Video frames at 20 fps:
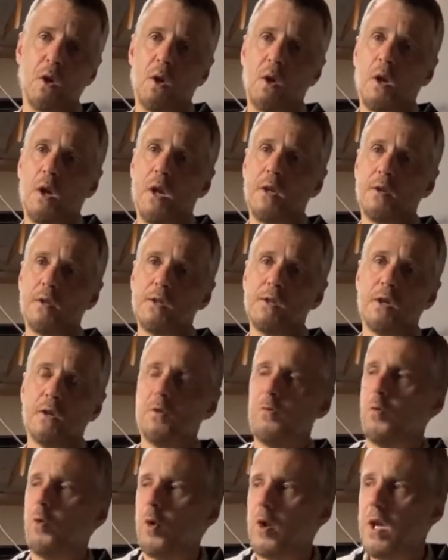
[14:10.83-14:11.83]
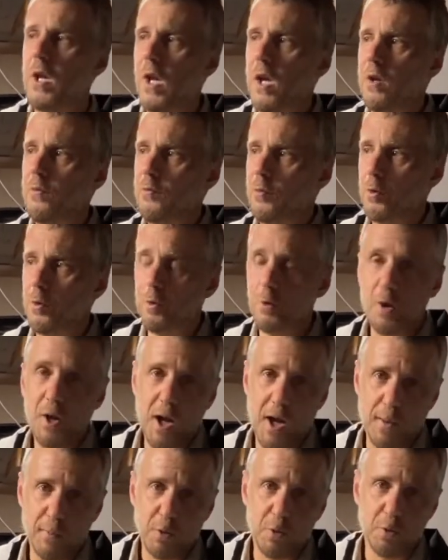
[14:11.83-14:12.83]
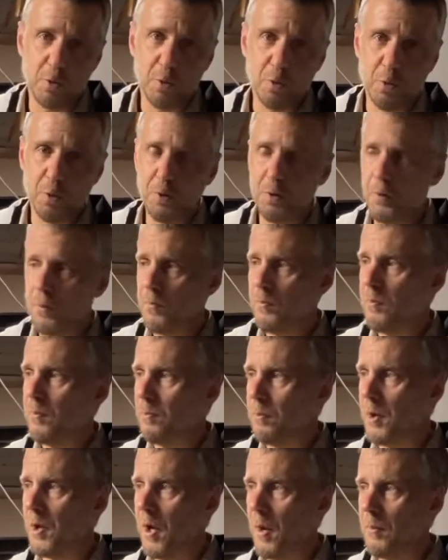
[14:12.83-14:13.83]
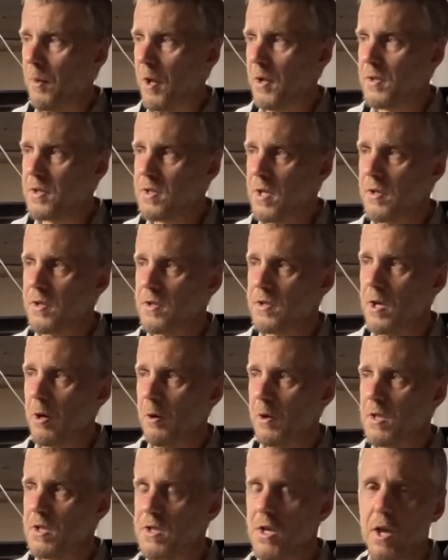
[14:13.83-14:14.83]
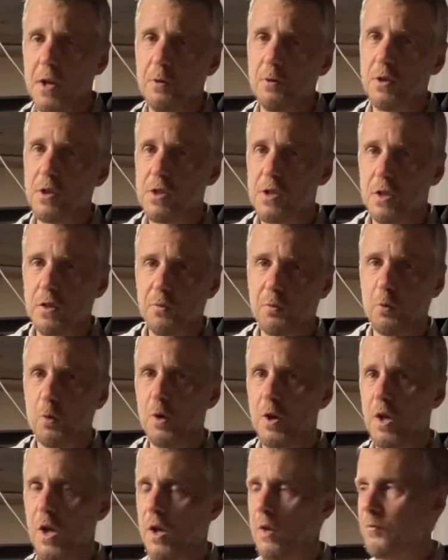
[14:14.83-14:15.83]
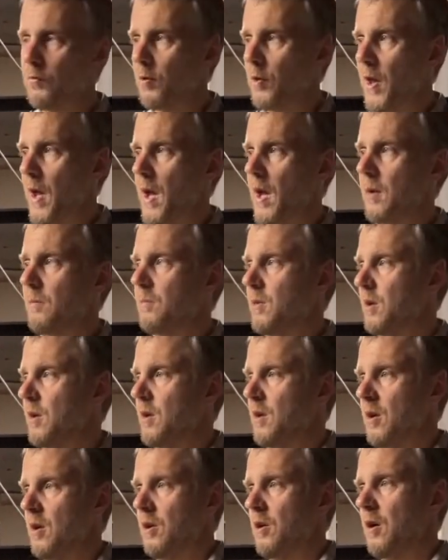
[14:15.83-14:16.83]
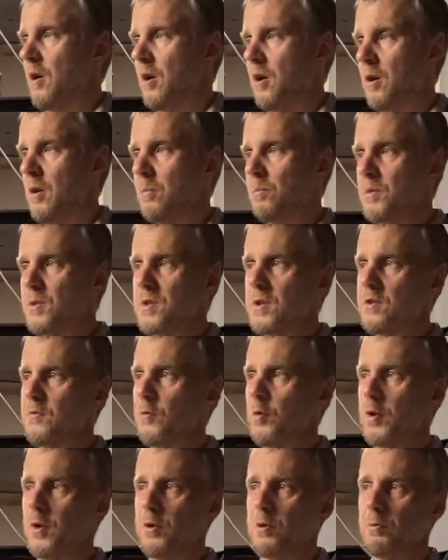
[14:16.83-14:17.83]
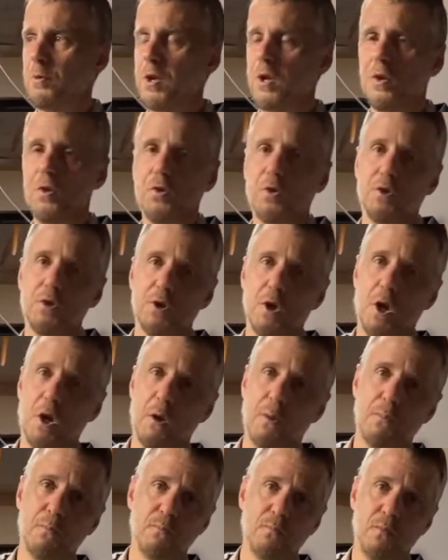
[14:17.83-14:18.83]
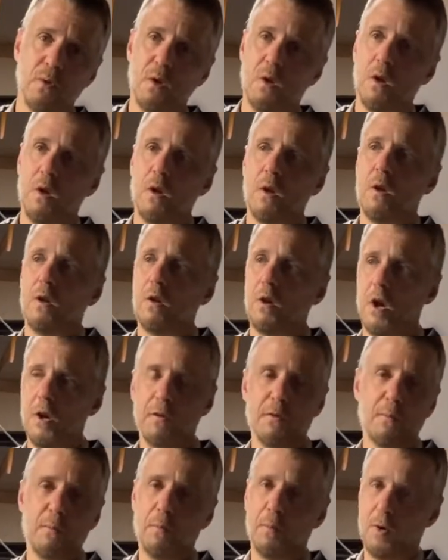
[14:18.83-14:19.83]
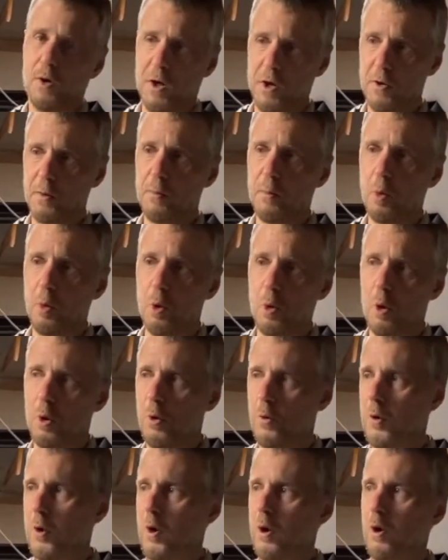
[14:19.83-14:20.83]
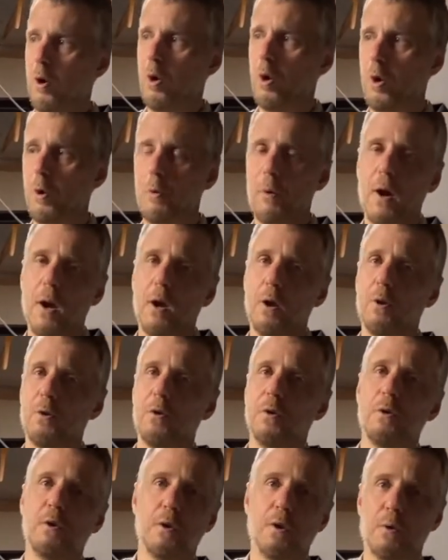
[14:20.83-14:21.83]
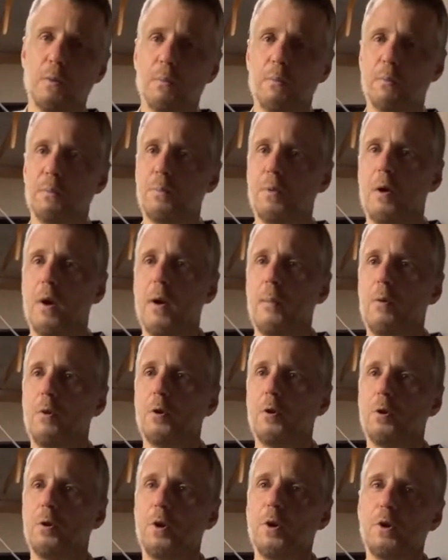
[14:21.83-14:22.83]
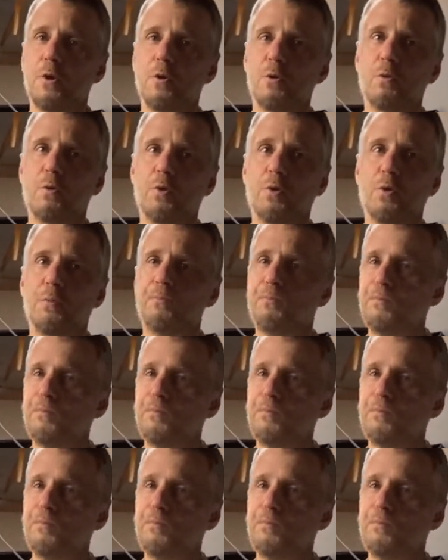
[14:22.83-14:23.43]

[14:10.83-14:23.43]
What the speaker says: and the 648 for new cabinet doors, but I'm not necessarily set on the 648 for that. The 643 does the job. Kind of more of the all-around primer you're going to use.